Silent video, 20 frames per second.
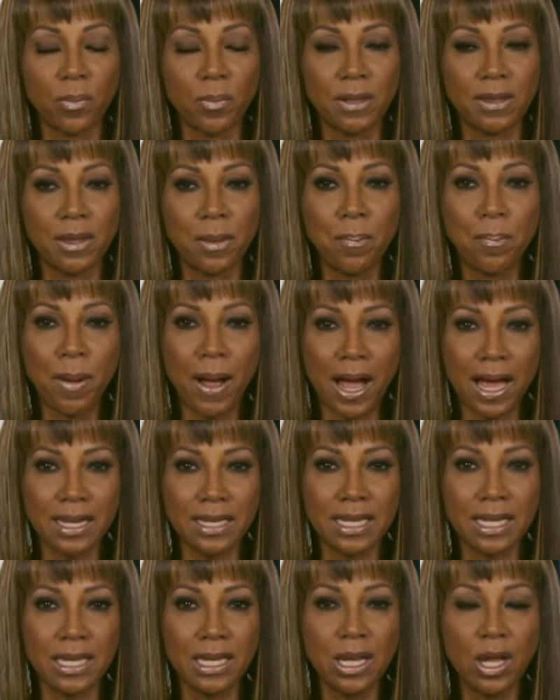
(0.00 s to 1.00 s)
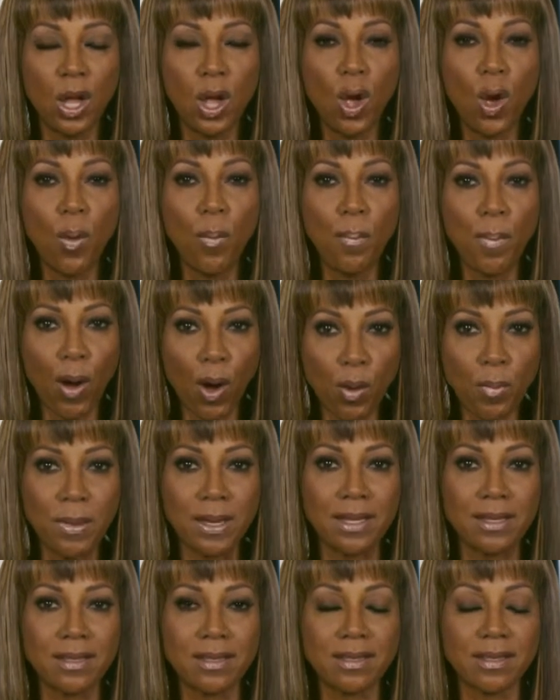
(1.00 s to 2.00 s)
But the bonding
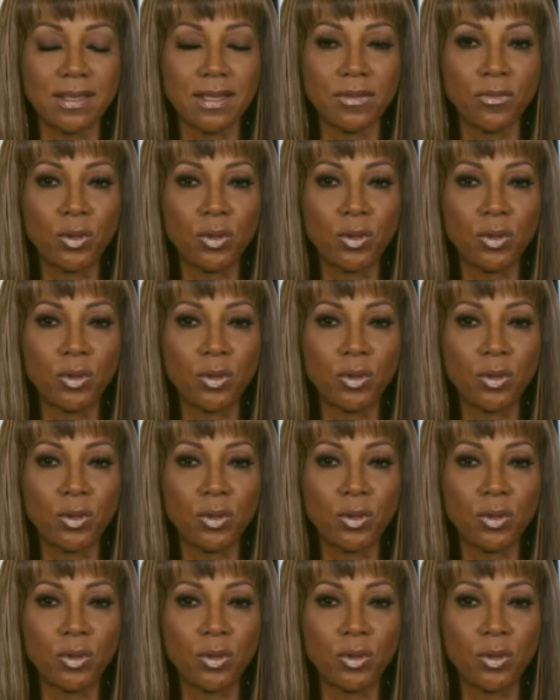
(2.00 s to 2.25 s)
moments